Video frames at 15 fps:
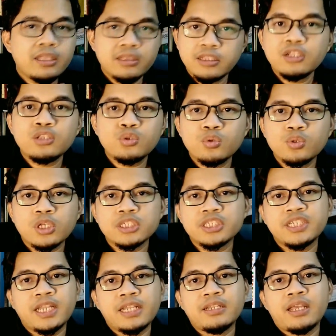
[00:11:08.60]
Until
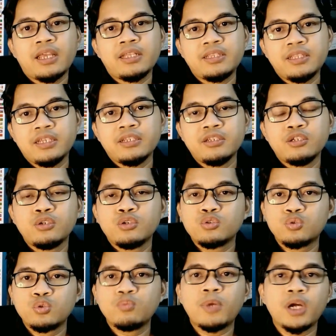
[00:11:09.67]
2018,
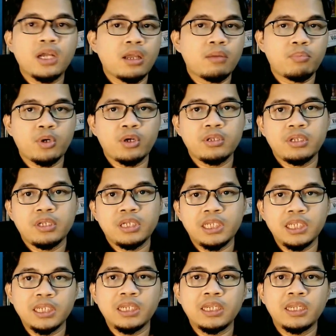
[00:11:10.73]
Subang Airport
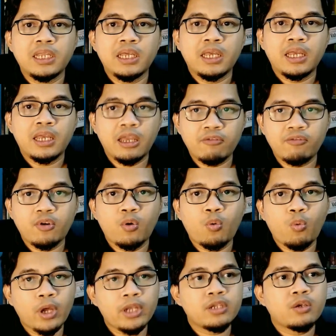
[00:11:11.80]
didn't have
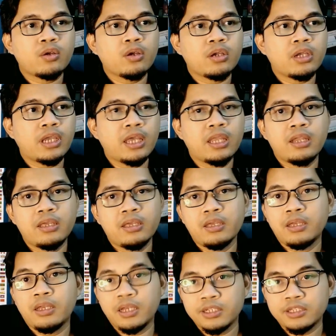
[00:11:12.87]
what KLIA
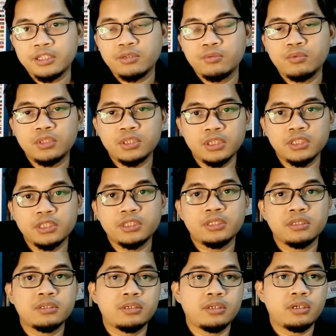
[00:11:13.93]
has, which
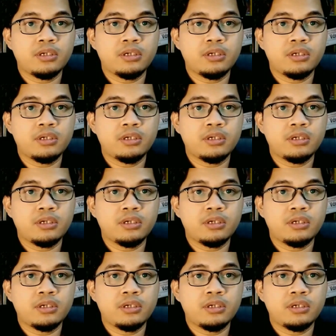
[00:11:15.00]
is